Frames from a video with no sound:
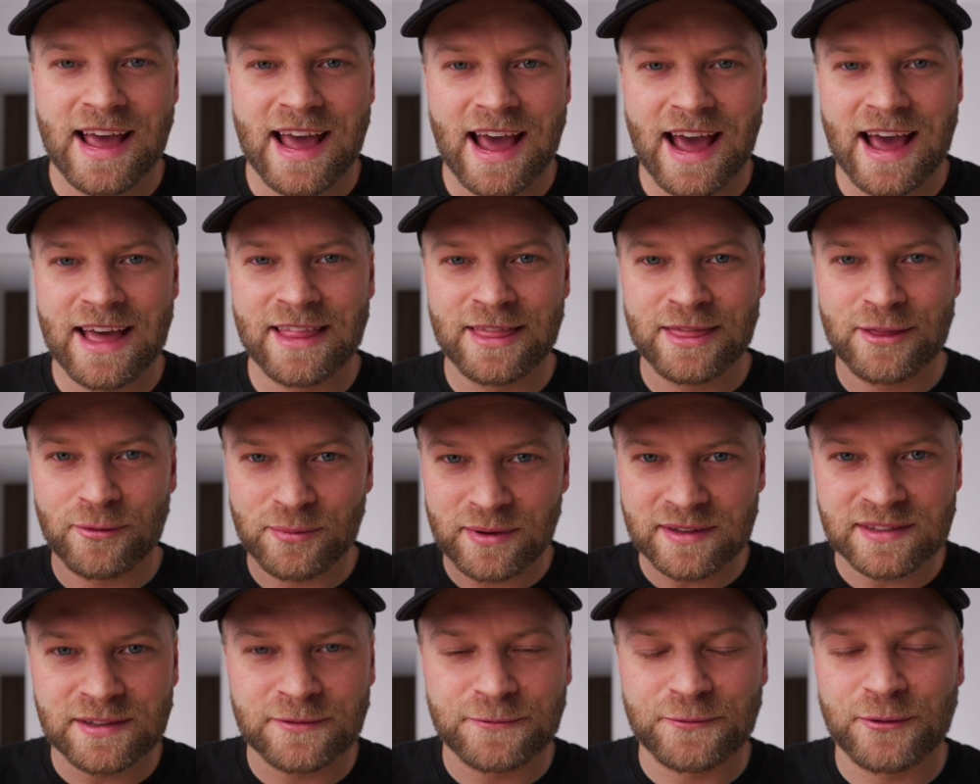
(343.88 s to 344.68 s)
And the
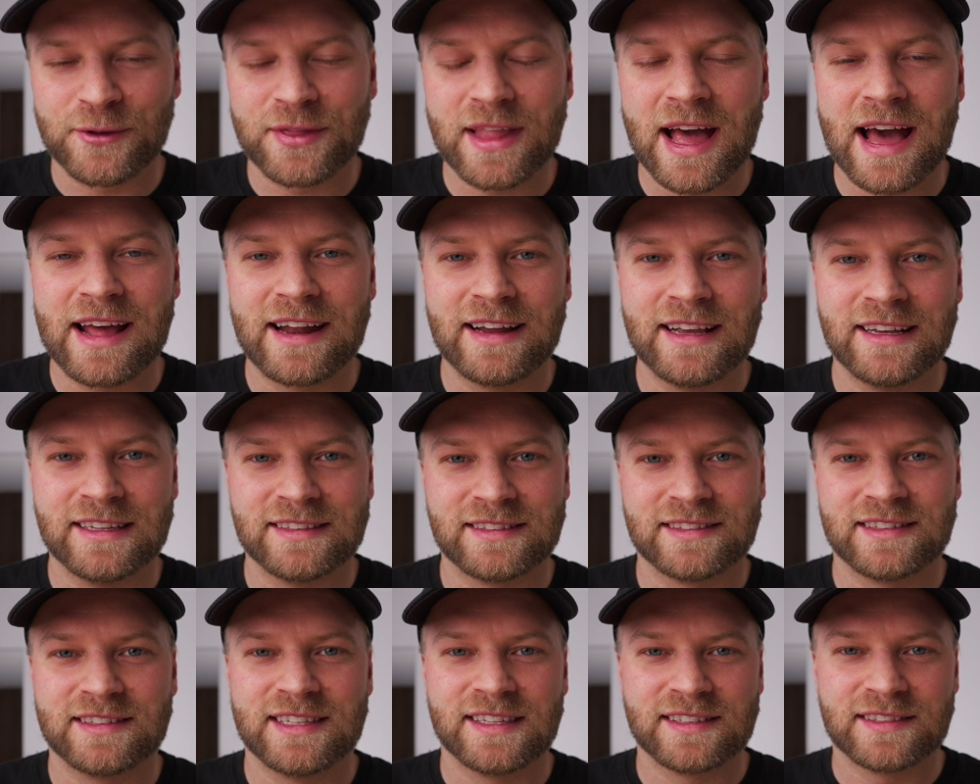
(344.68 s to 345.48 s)
reason for that
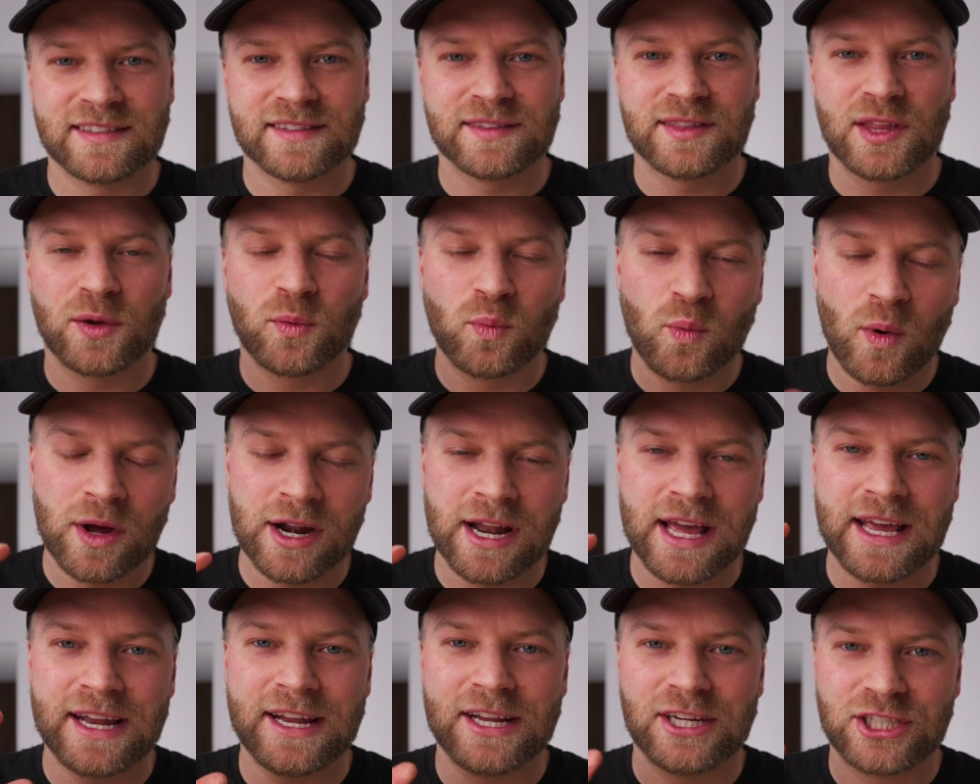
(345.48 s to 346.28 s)
is this is the
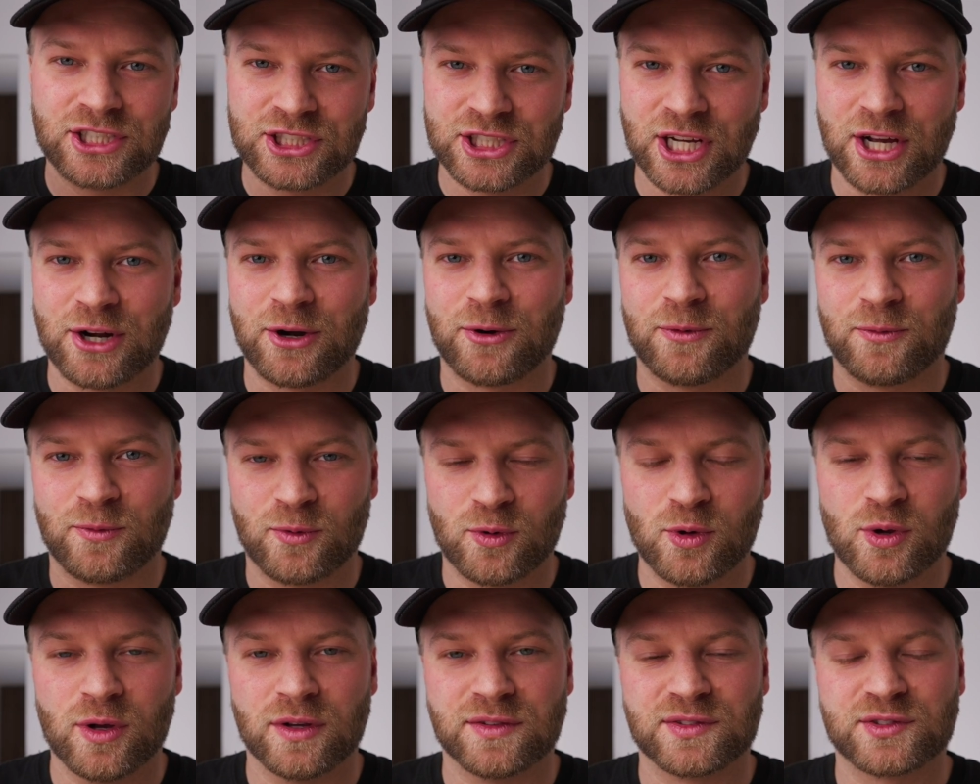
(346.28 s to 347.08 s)
180 shutter
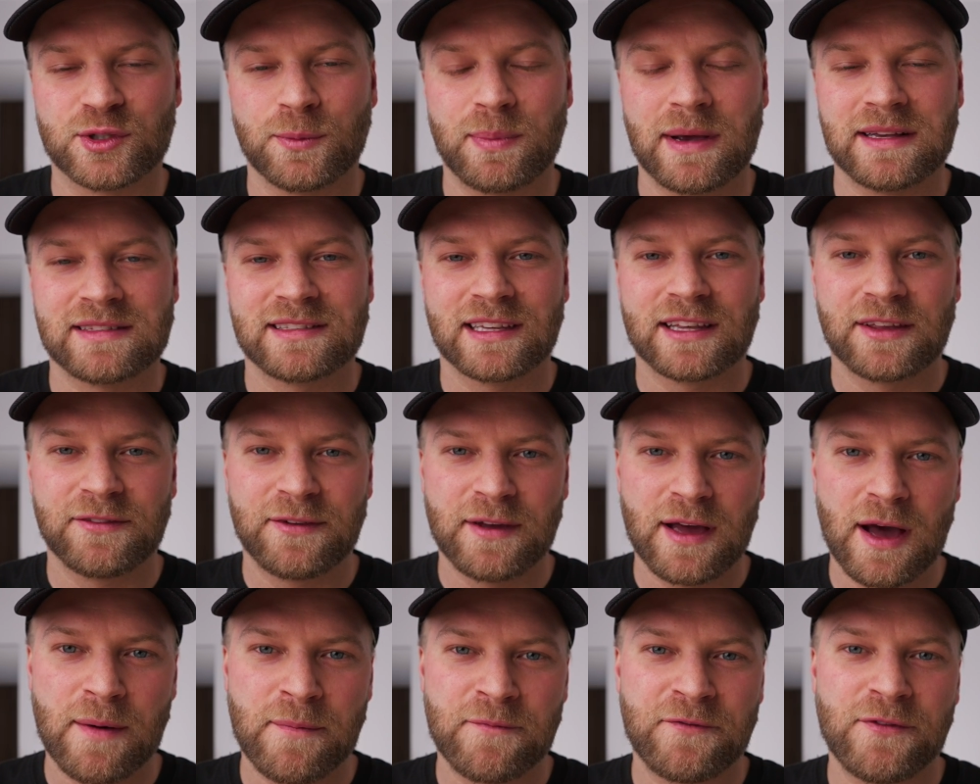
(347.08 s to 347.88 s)
rule. So basically,
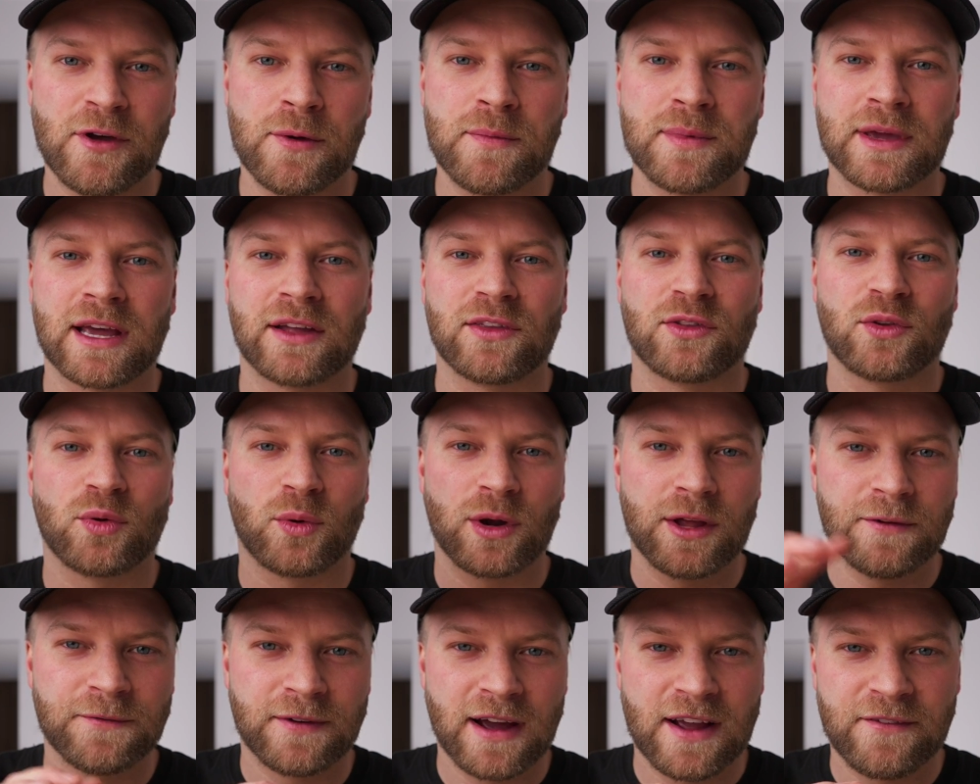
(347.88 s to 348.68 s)
if I'm filming at
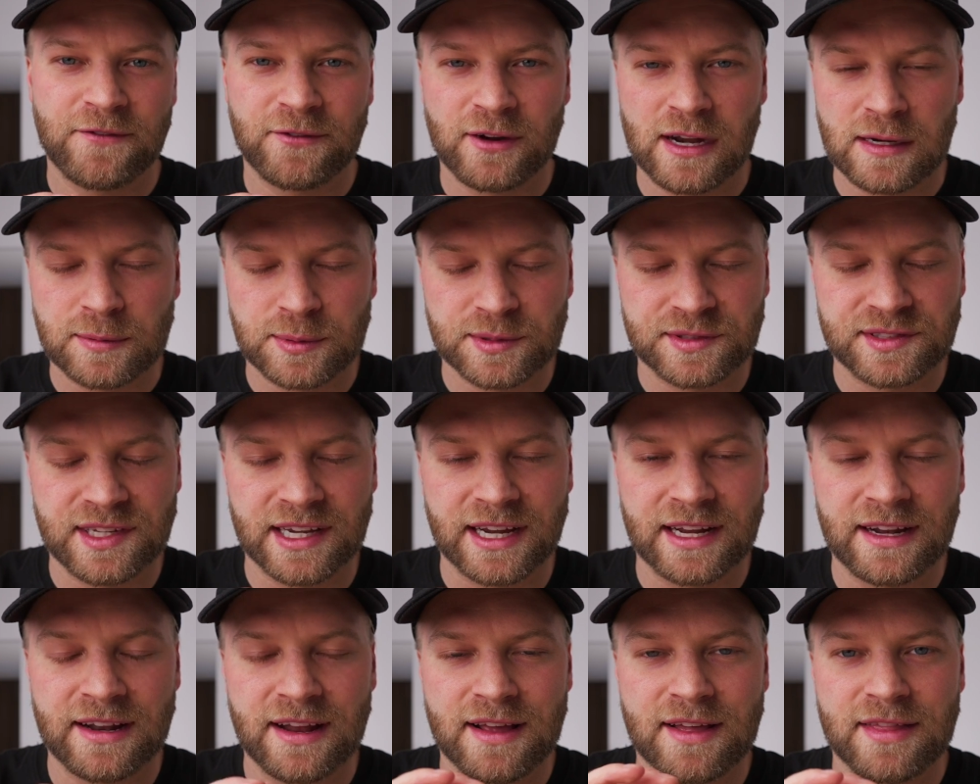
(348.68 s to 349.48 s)
25 frames per
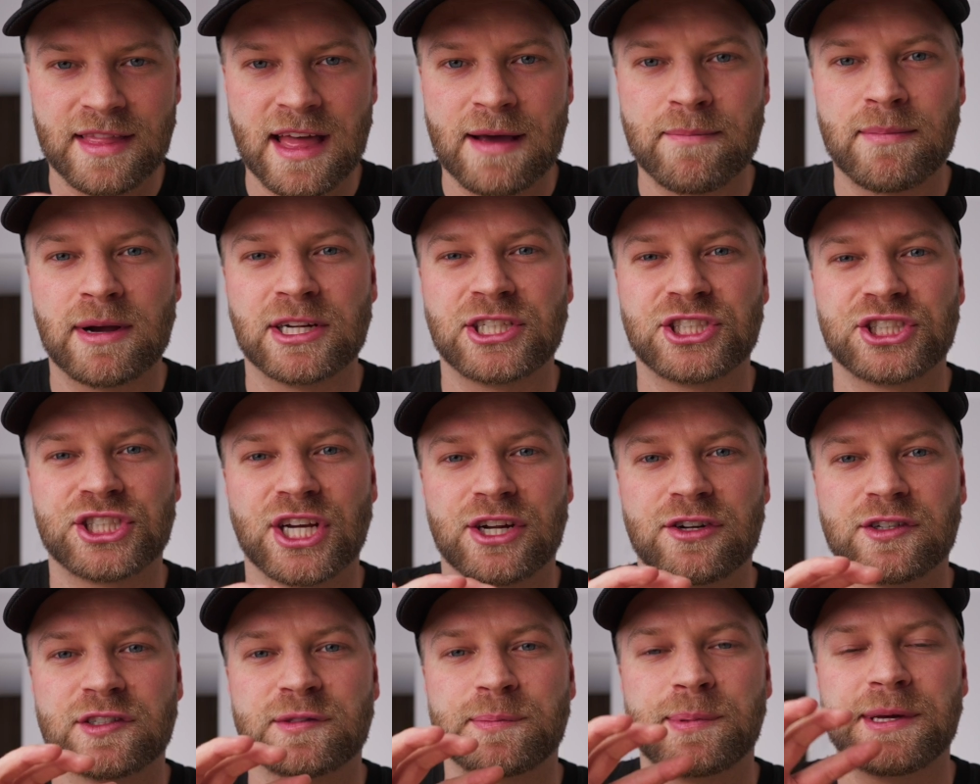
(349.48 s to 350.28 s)
second, then my
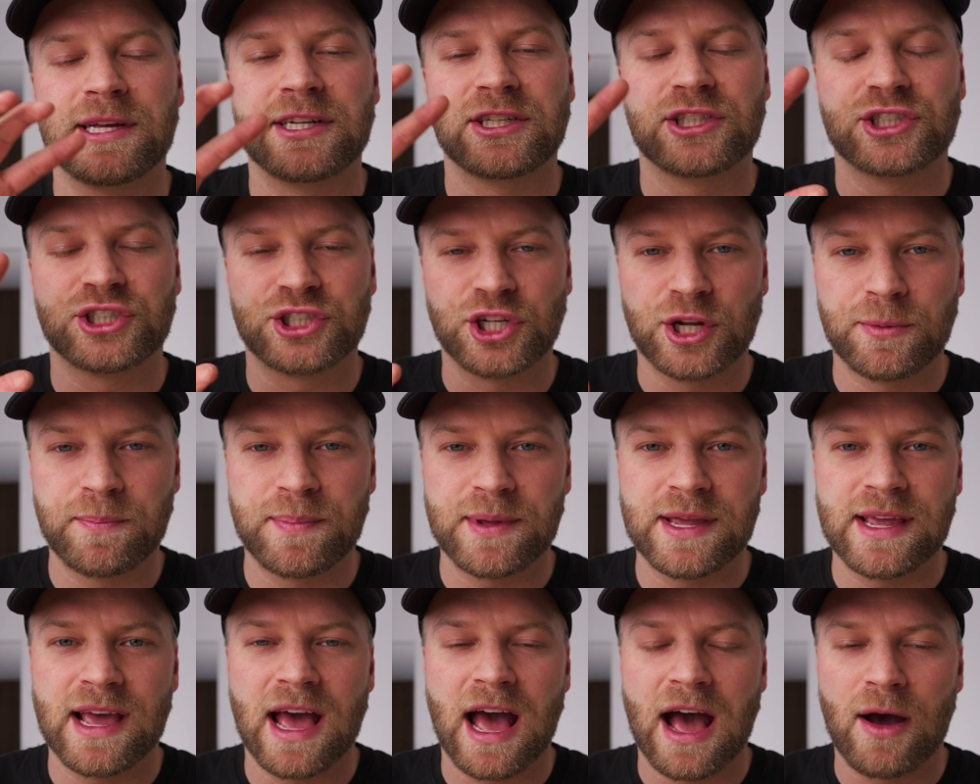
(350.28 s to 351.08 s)
shutter speed should
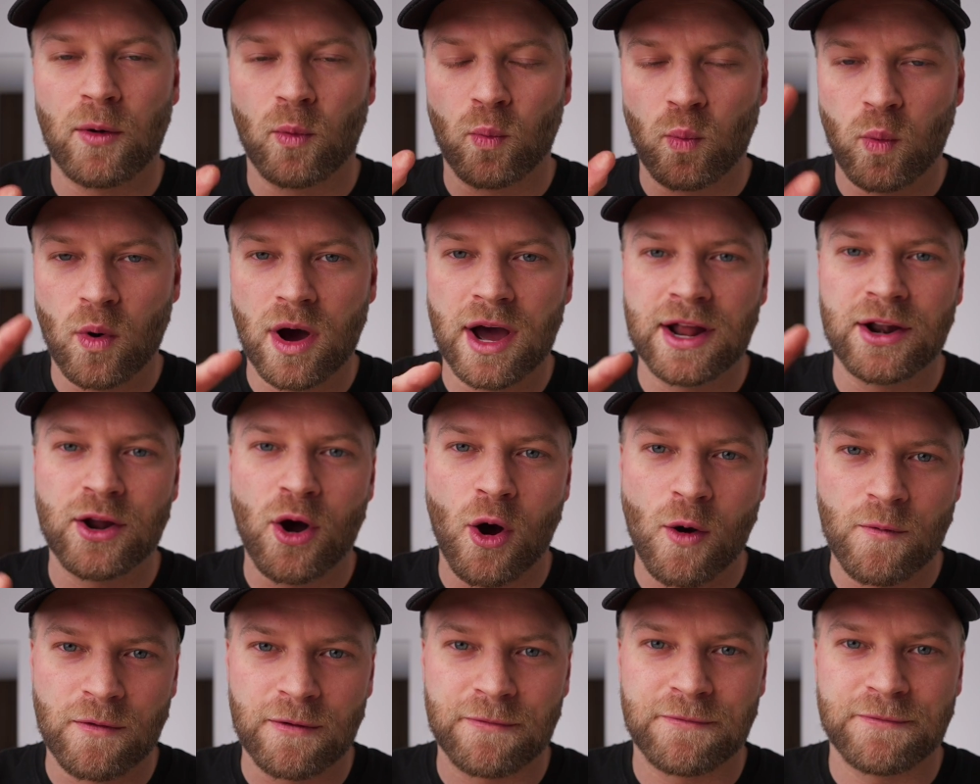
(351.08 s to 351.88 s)
be at
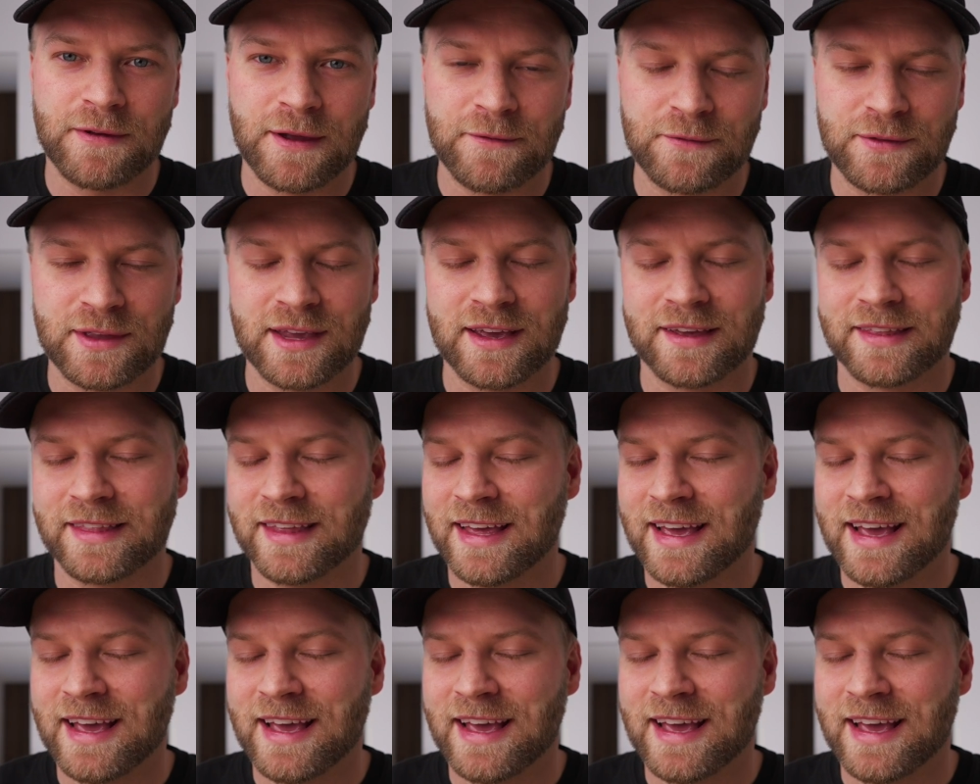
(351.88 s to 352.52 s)
1/50th.